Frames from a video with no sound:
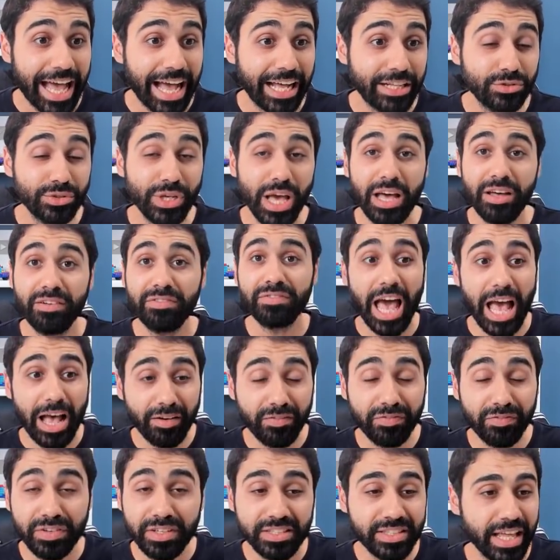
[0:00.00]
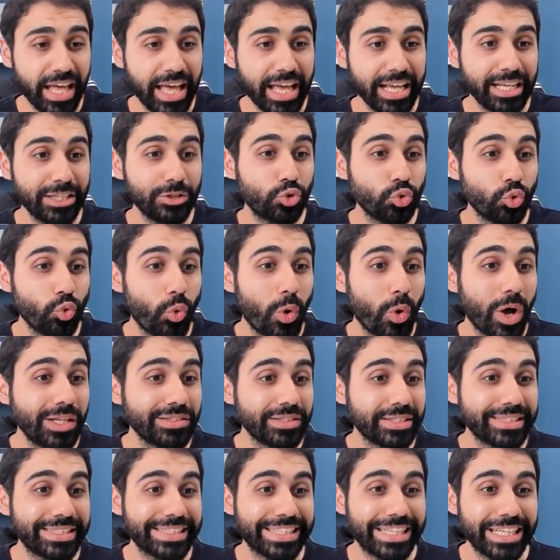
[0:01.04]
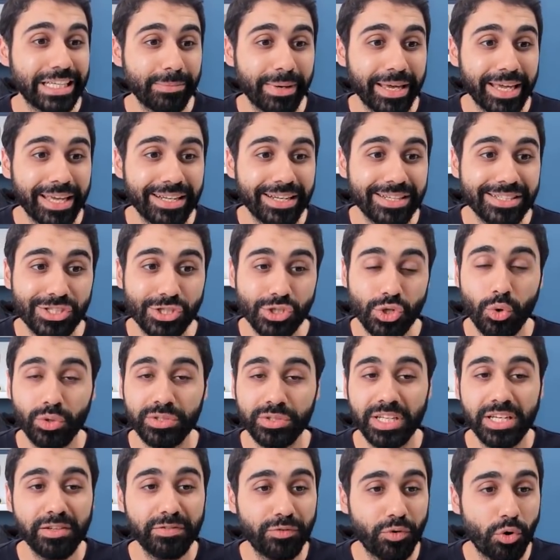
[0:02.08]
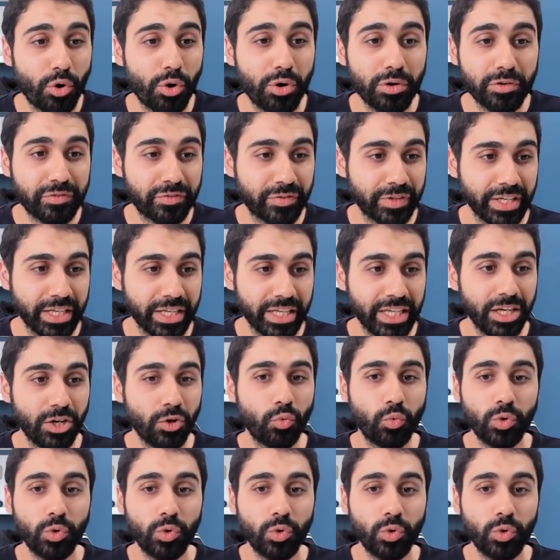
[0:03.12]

and you have every day 200 emails totally for free.